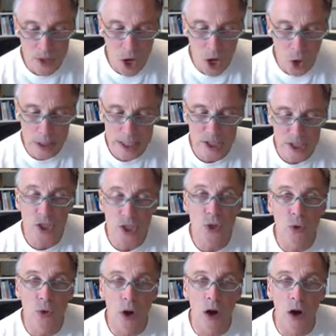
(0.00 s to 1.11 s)
The whole
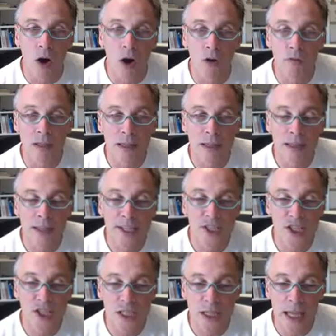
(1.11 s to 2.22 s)
issue of
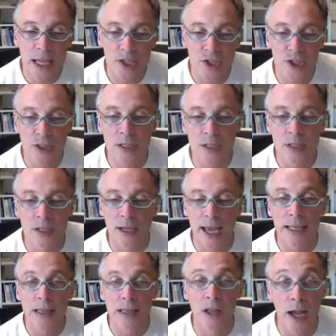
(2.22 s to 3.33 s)
legislation
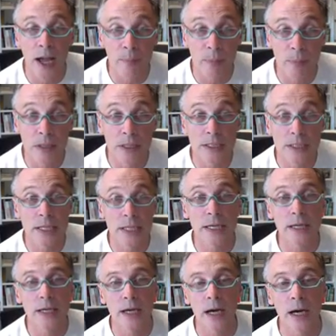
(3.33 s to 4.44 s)
and
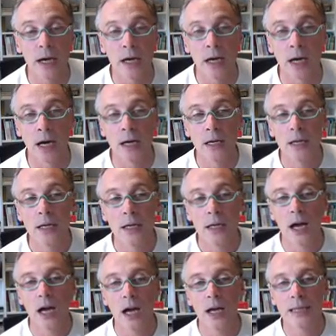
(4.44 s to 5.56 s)
liability
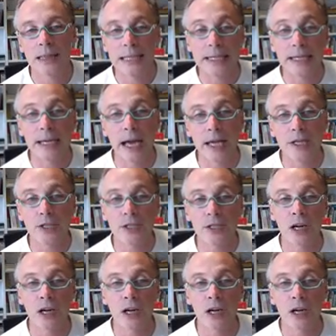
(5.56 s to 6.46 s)
and litigation